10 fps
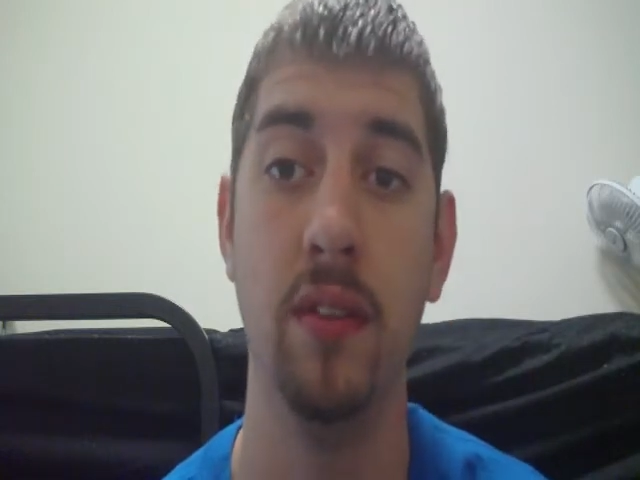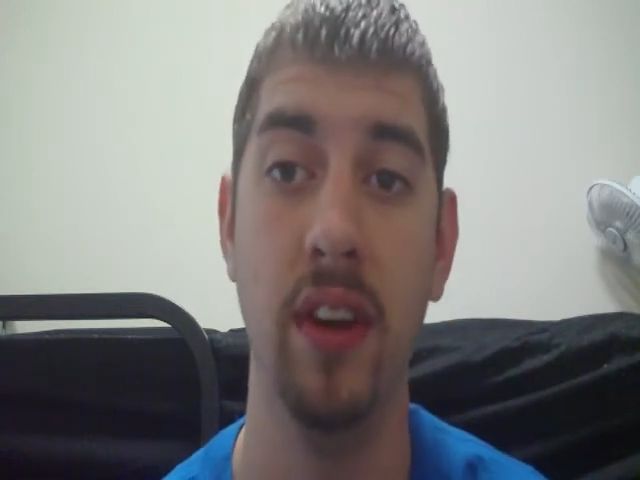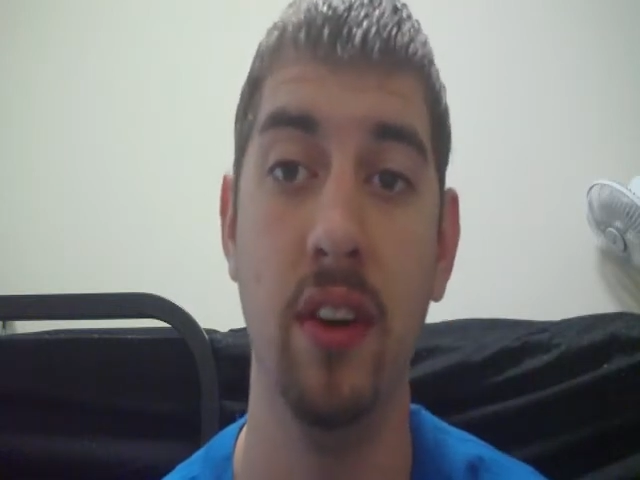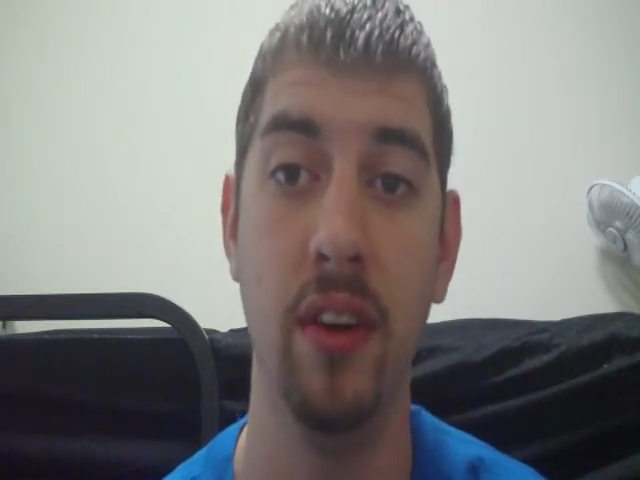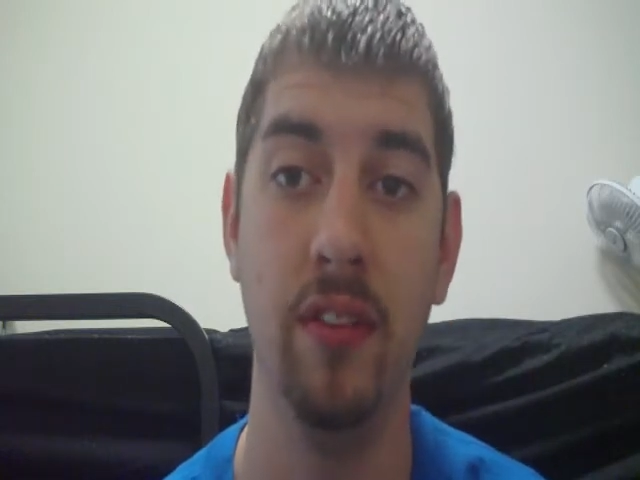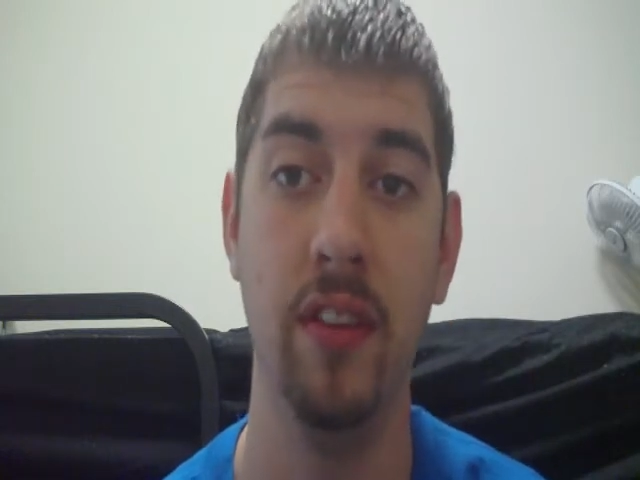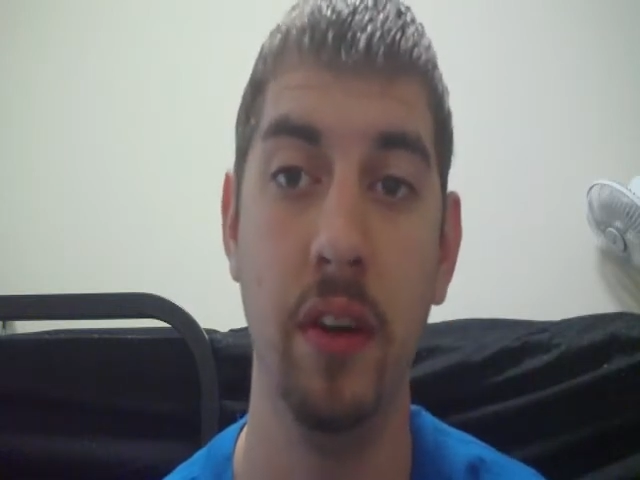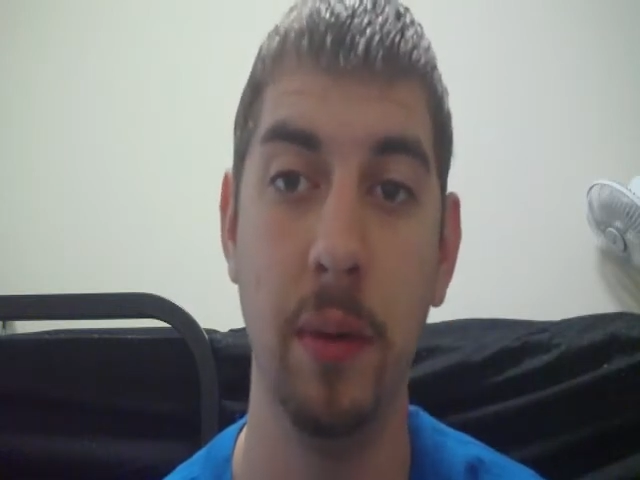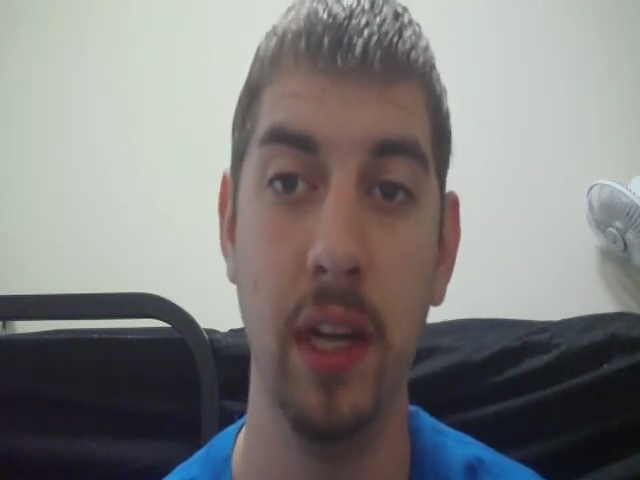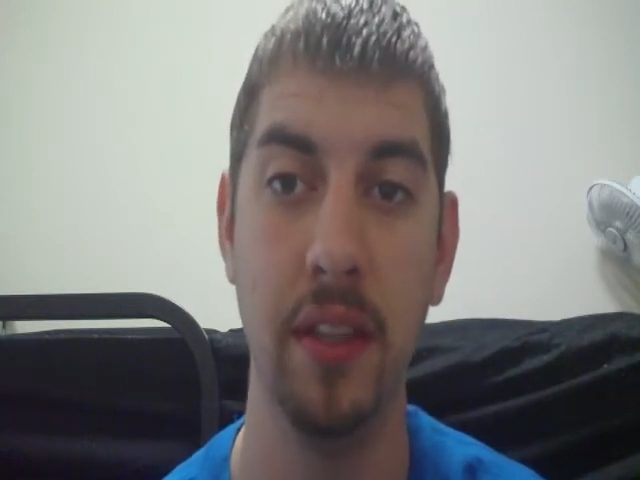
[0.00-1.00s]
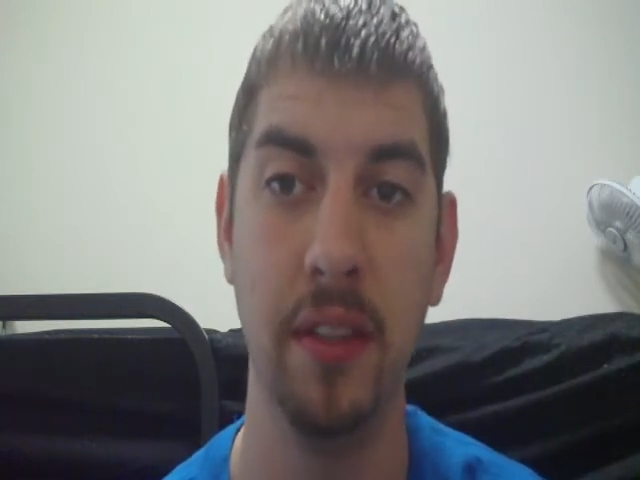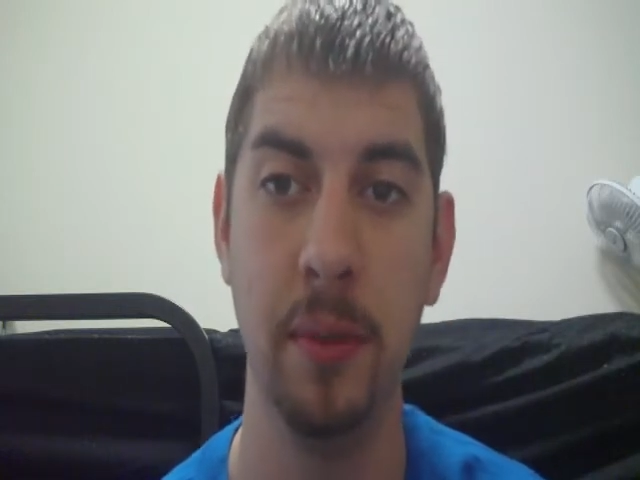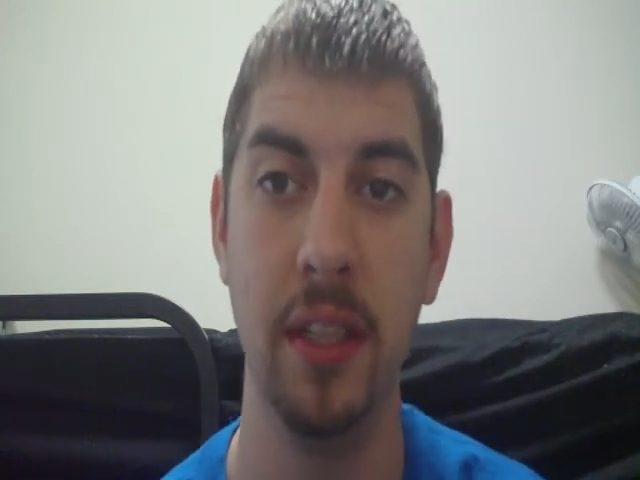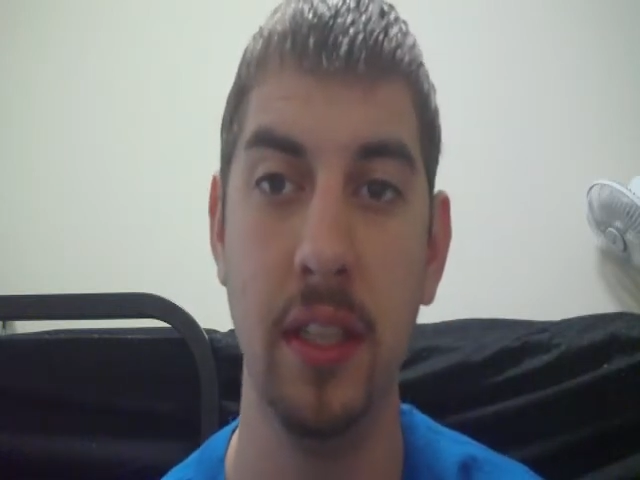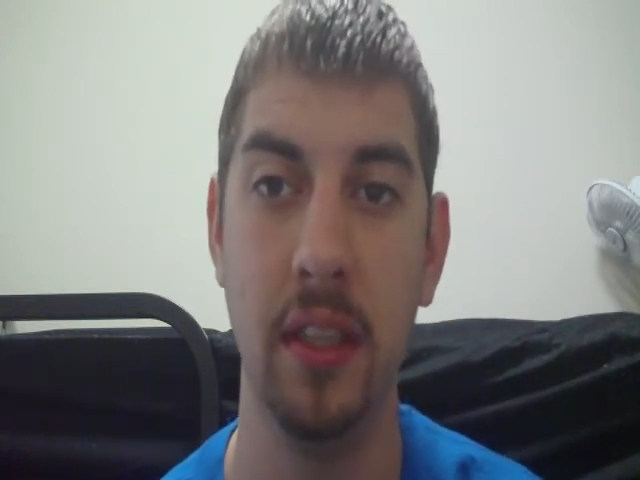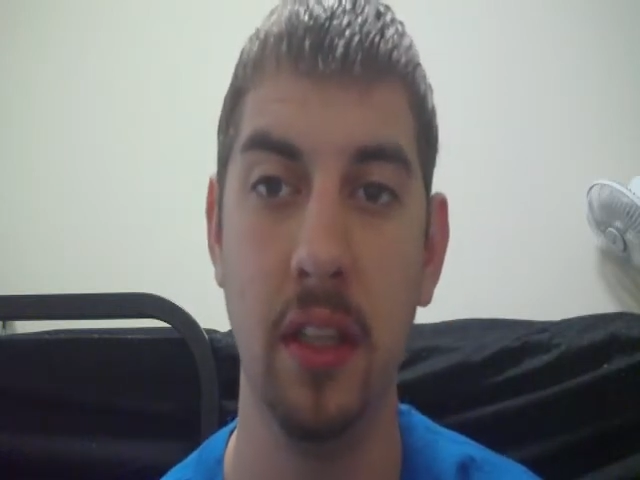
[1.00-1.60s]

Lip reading: Very, very possibly.